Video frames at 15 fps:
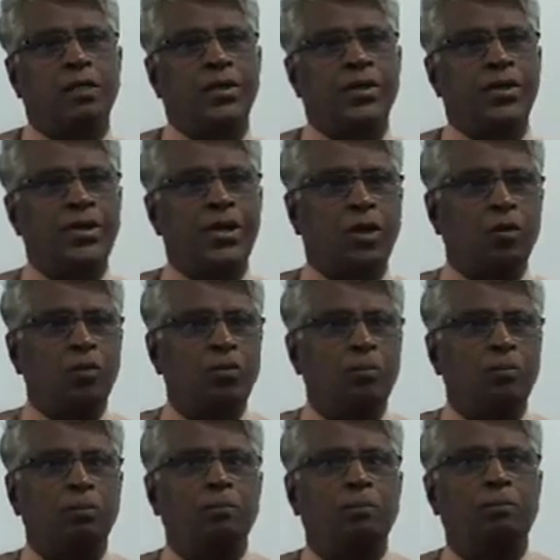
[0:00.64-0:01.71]

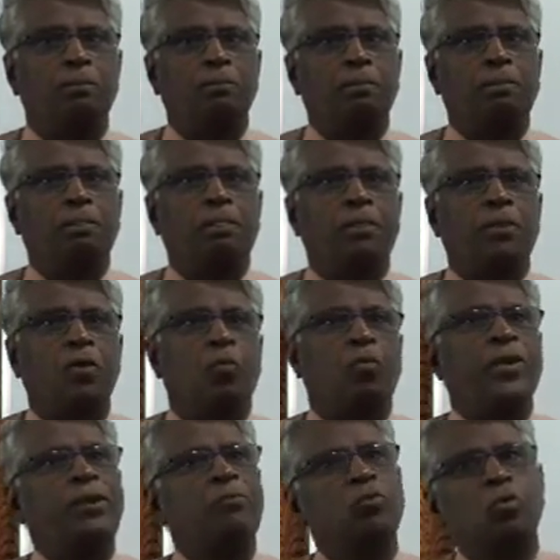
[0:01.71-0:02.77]
Now
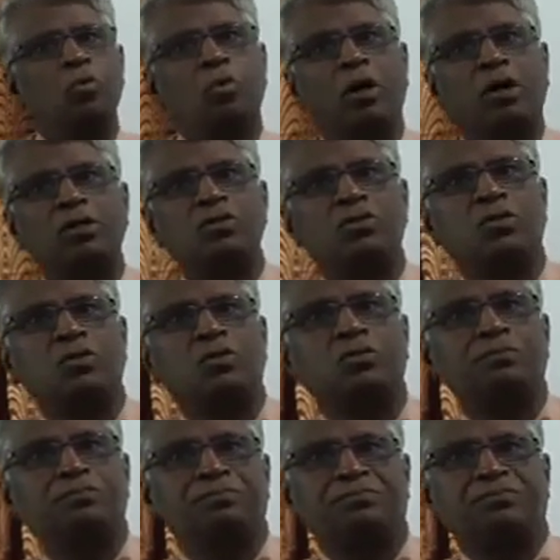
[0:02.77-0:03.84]
we move on
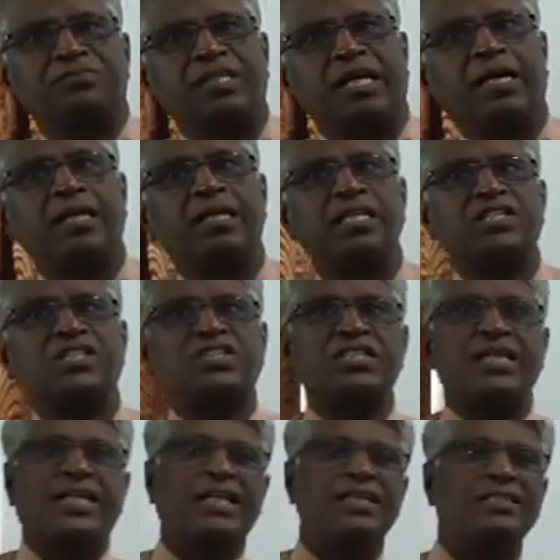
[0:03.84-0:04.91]
to the
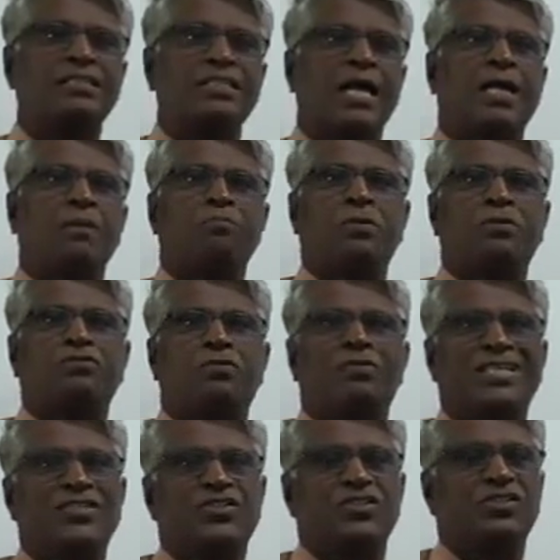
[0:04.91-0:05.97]
second type of
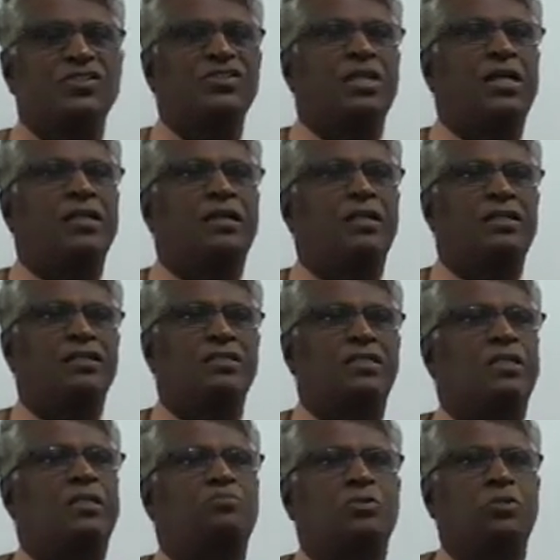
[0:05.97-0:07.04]
questions under
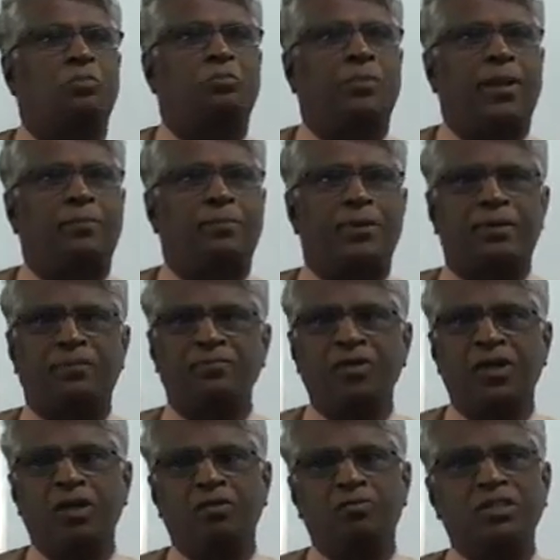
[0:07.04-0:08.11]
descriptive paper,
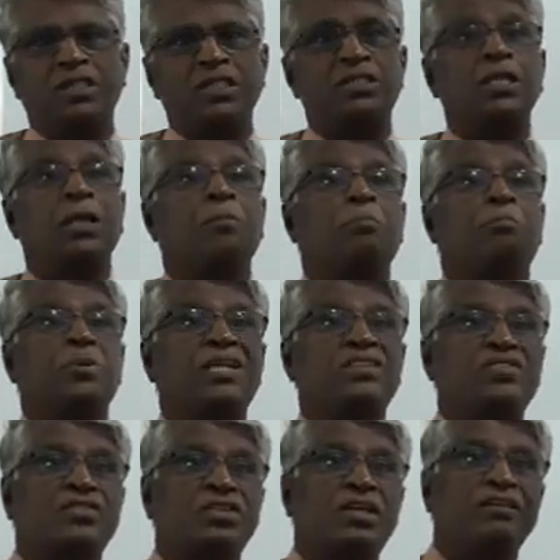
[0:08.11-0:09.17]
which is
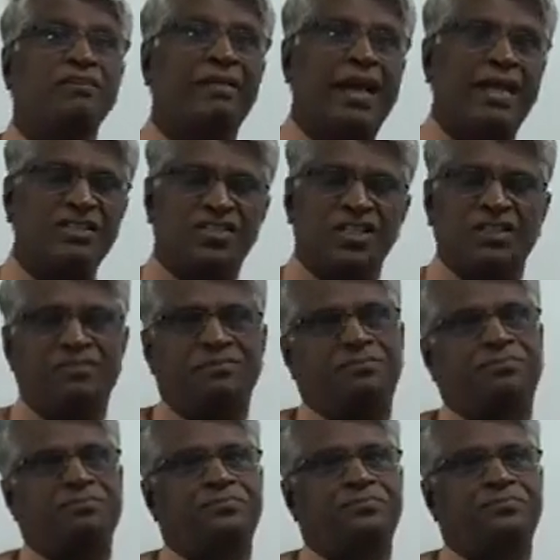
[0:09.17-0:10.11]
Precis writing.